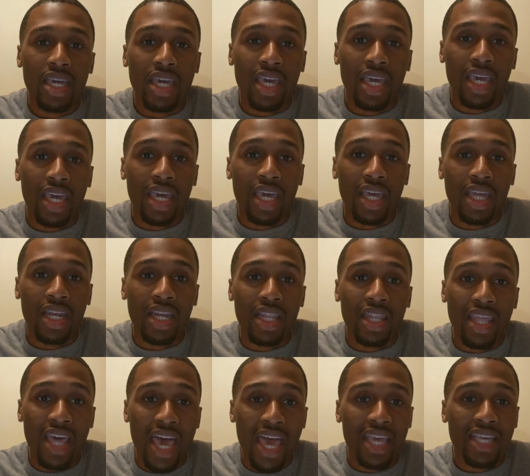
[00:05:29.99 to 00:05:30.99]
And
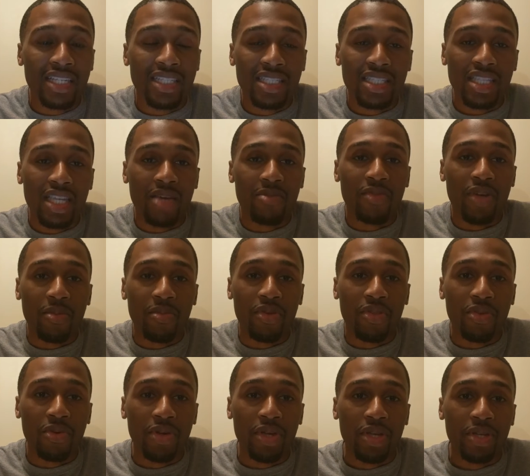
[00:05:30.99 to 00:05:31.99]
that is step number
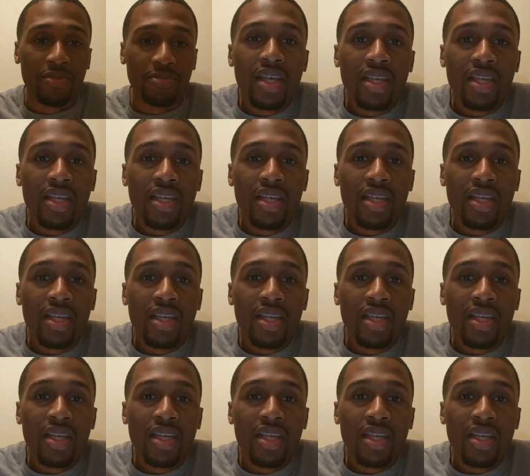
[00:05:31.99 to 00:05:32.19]
3.